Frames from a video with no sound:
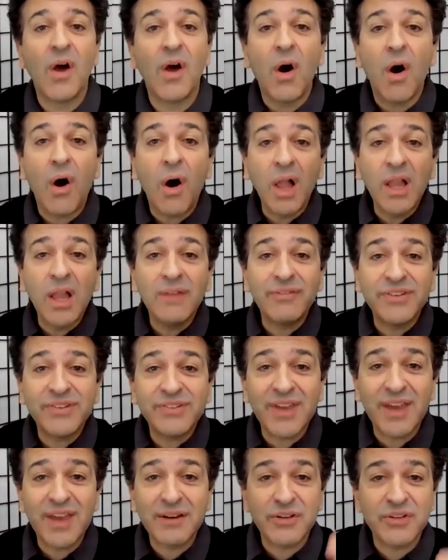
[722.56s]
All of a
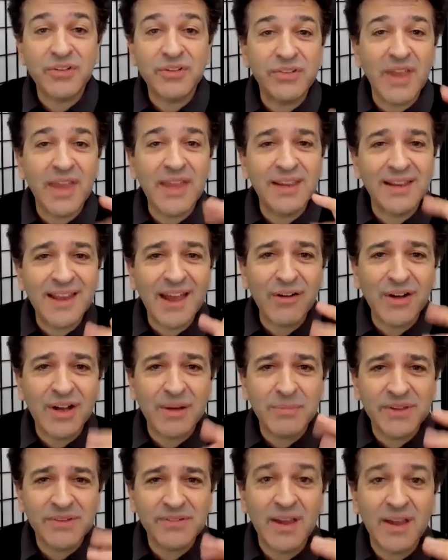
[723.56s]
sudden, your stake in
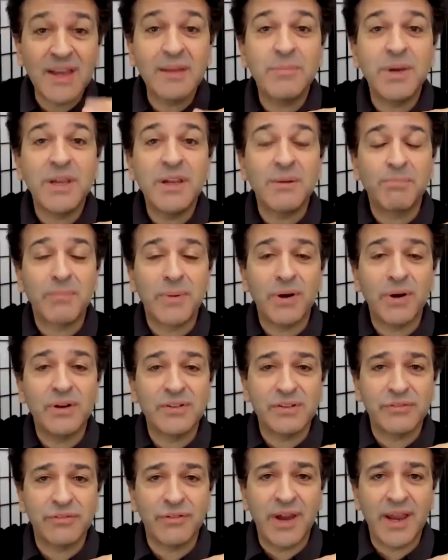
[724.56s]
outcome is tiny, but your
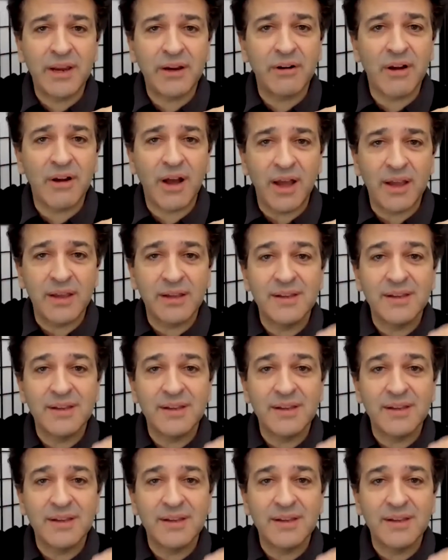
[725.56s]
perks of rank are high.